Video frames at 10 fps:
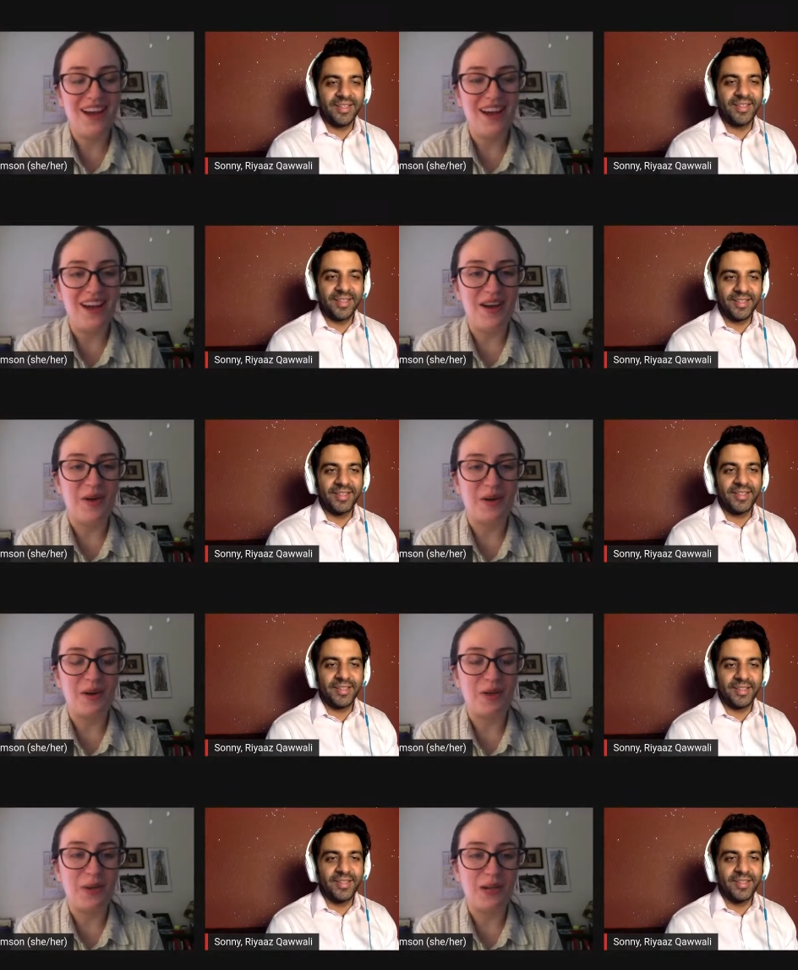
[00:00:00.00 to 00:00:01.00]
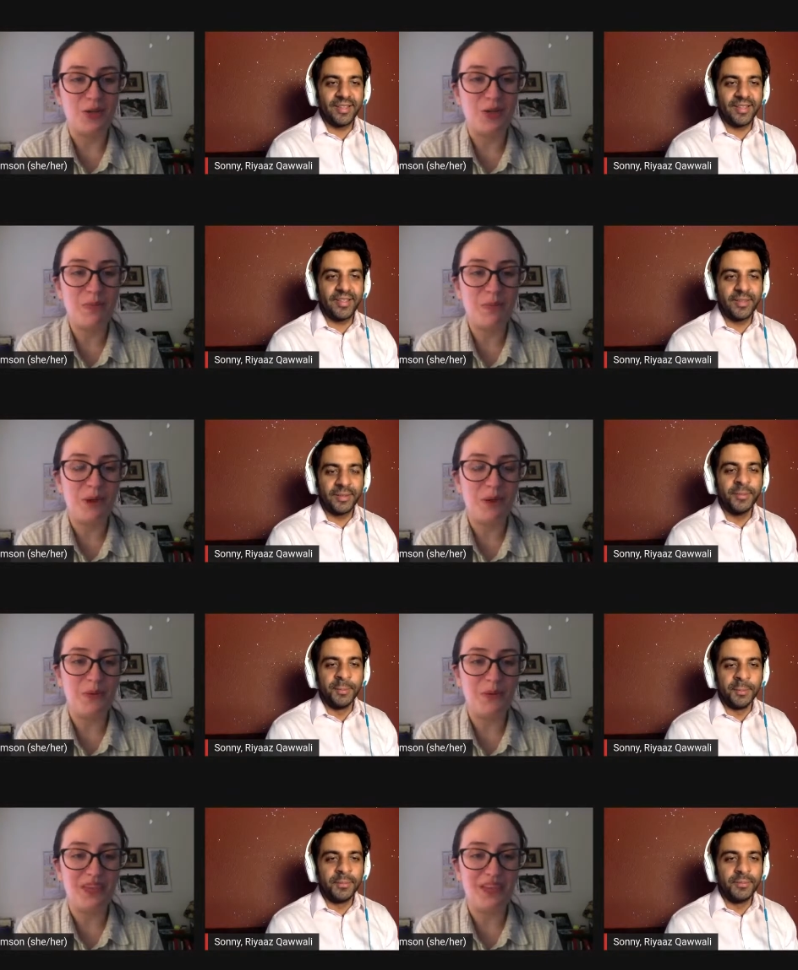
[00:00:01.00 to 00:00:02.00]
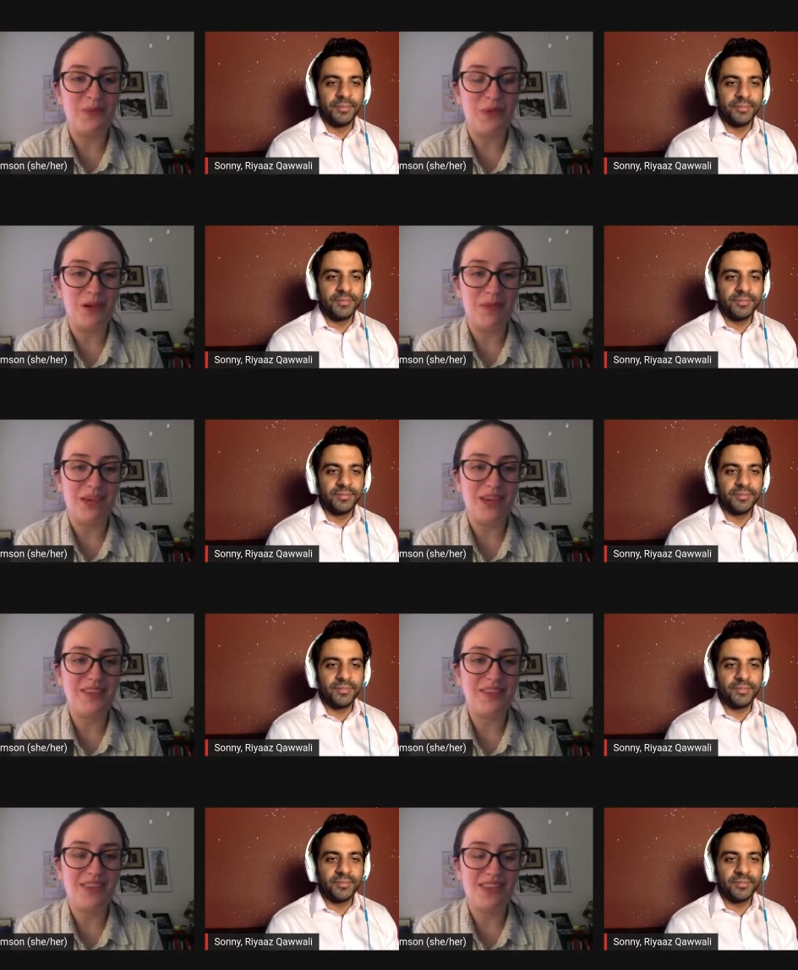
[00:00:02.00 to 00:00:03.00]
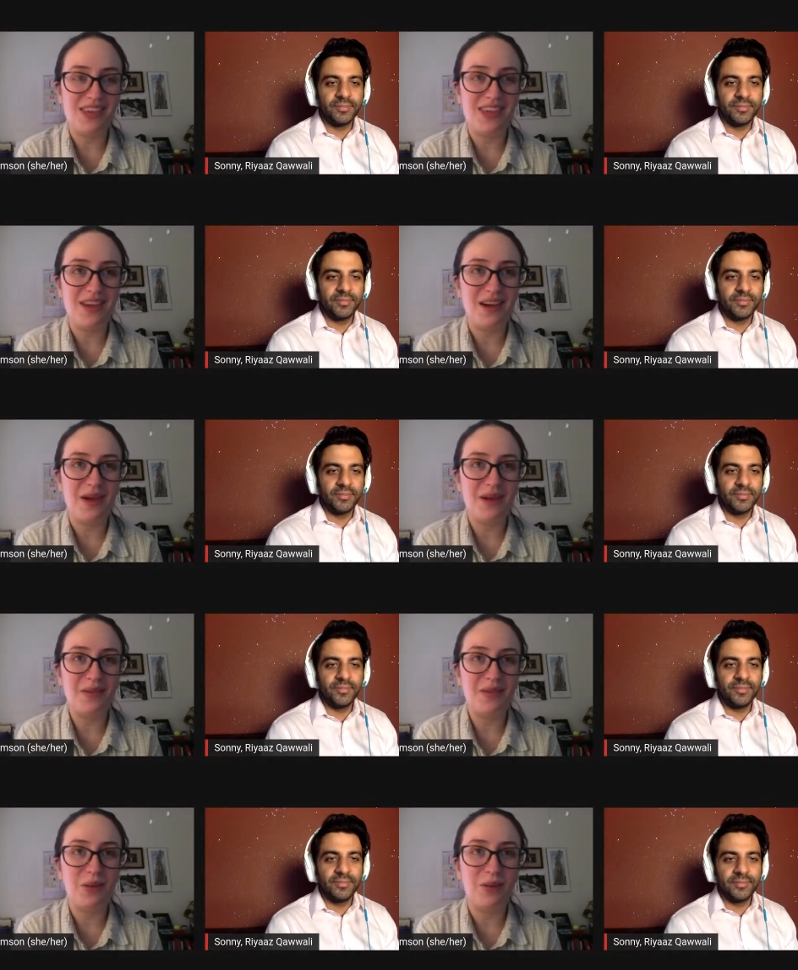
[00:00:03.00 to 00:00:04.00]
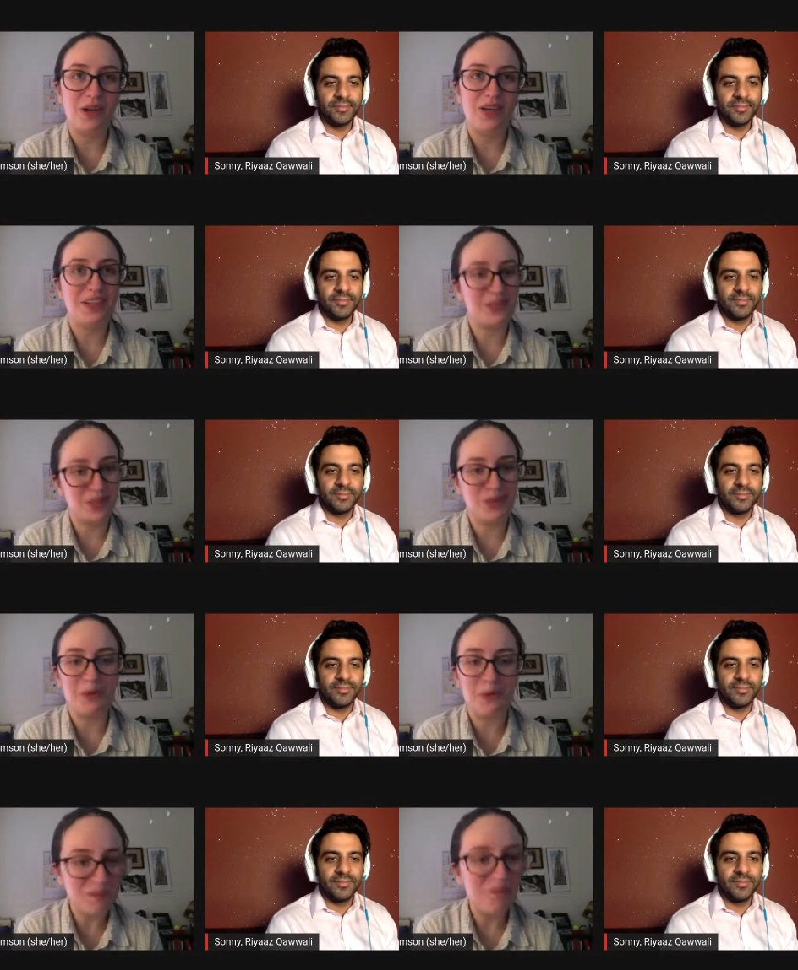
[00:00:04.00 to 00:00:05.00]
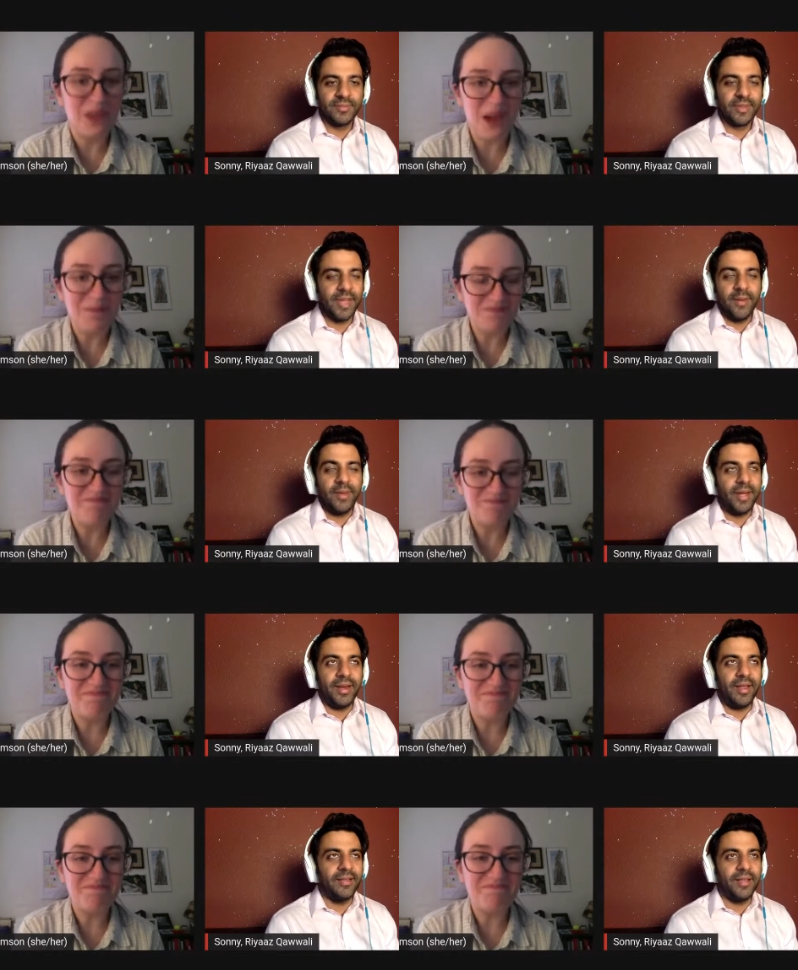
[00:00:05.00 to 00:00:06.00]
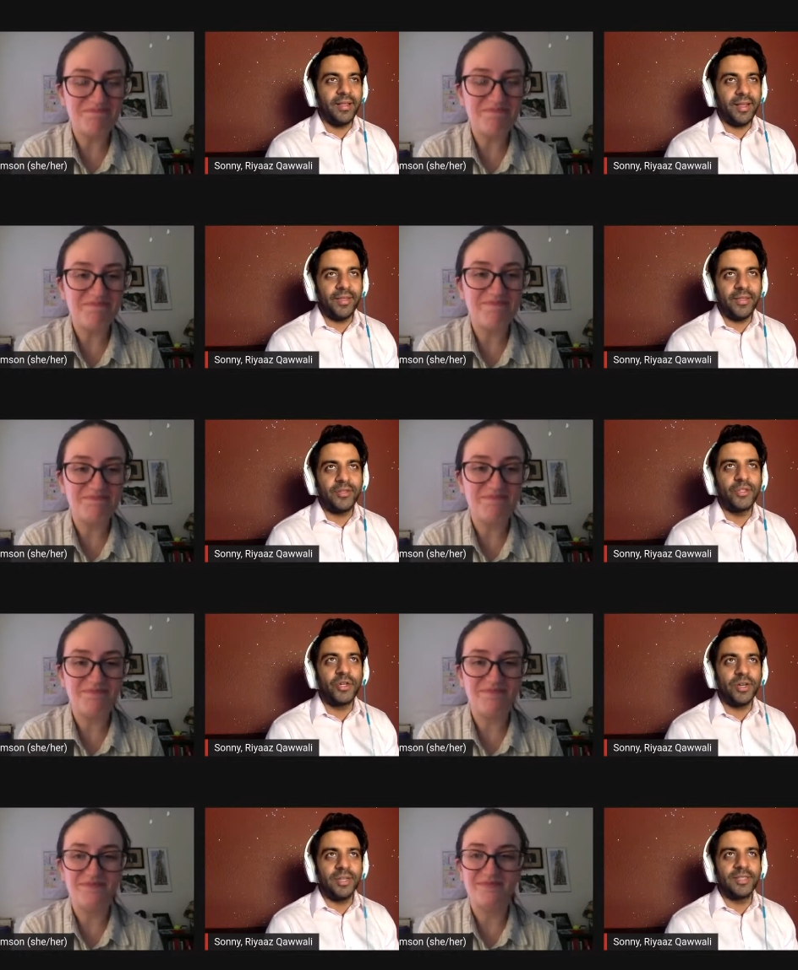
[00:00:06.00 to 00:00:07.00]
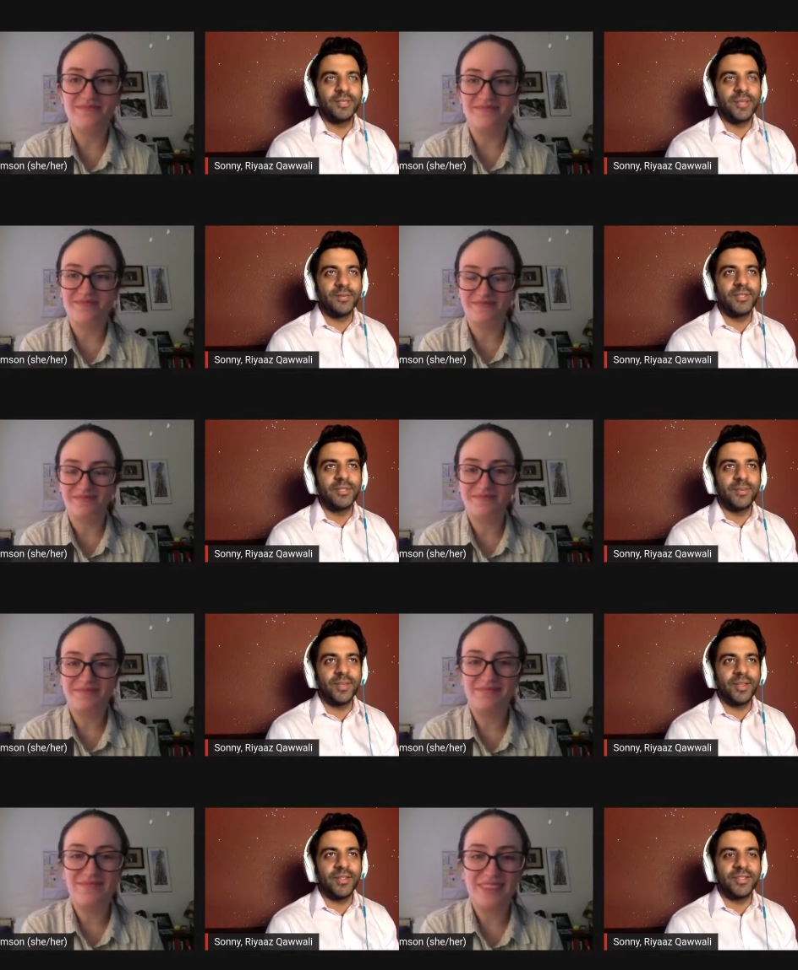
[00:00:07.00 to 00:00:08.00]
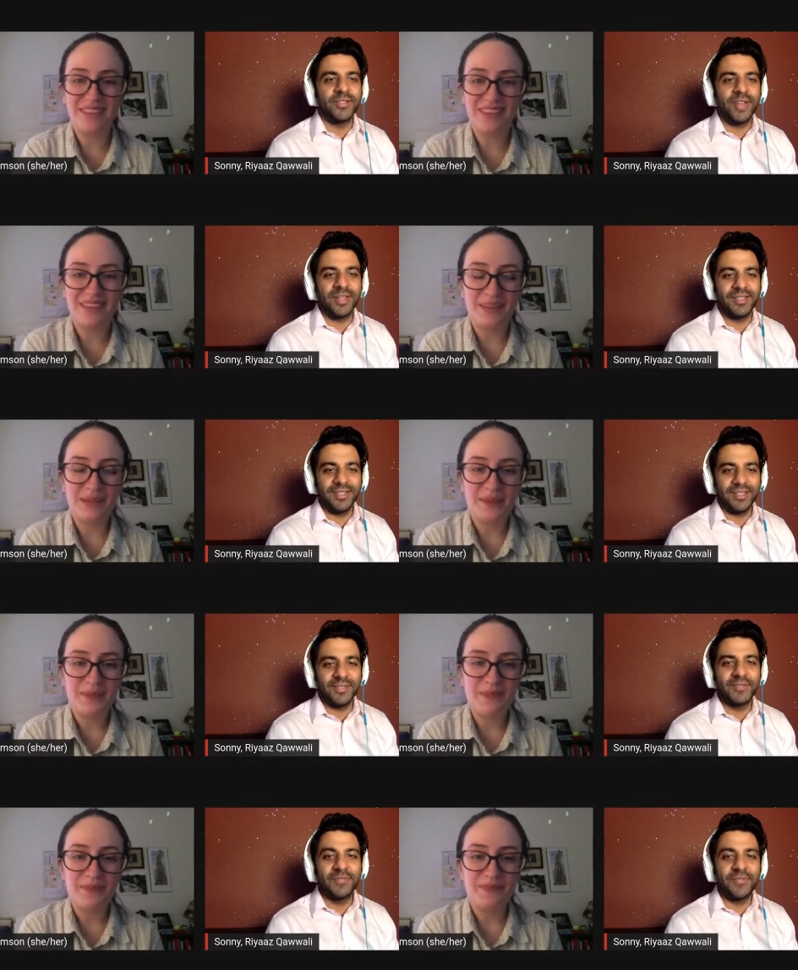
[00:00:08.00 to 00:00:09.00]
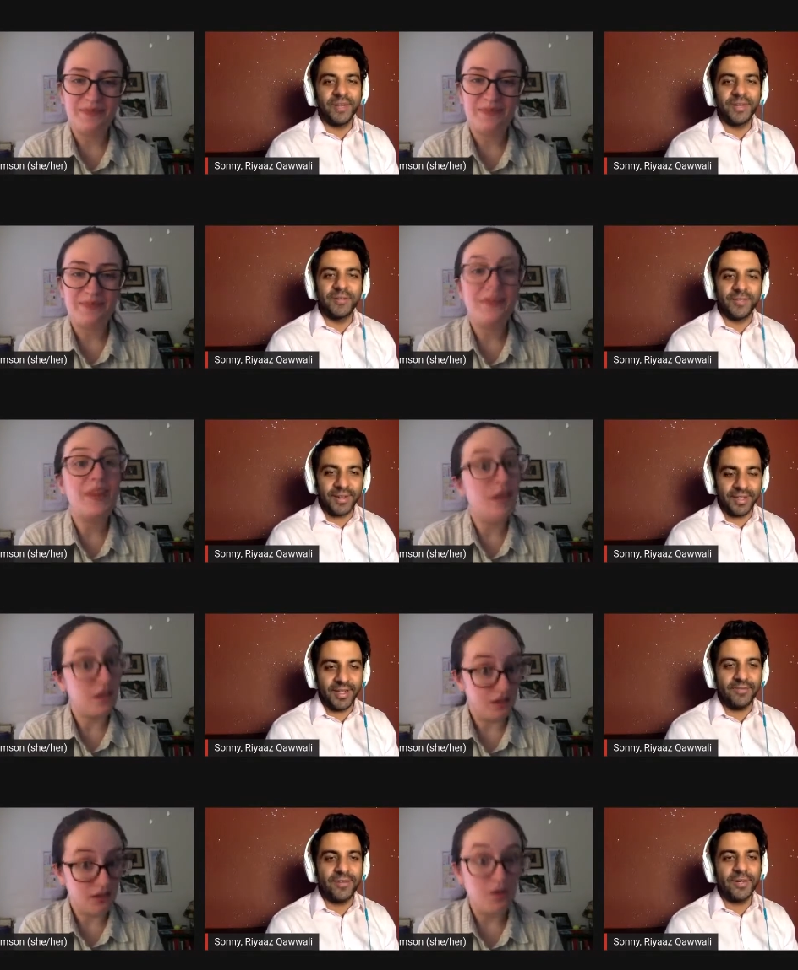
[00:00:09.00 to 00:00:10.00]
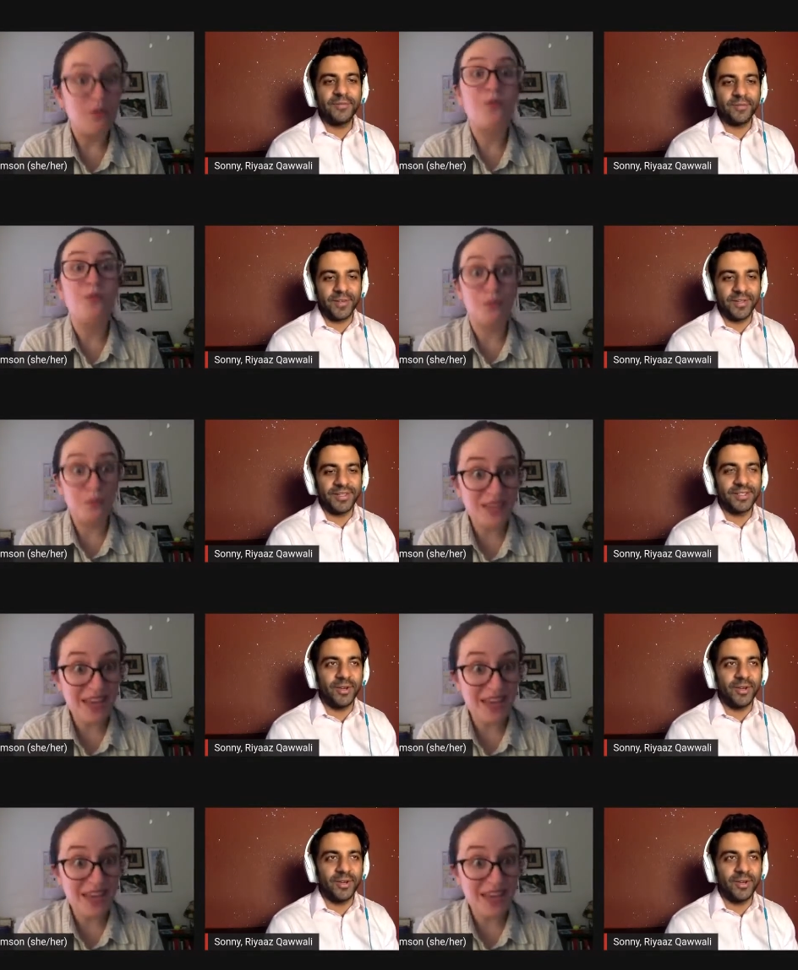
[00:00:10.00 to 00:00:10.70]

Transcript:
Speaker 1: uh, or, or, patron, but we want to make the uh, the work accessible yeah yeah
Speaker 2: and, and and i think the journey sometimes to something that's not as easy is very fun and very fulfilling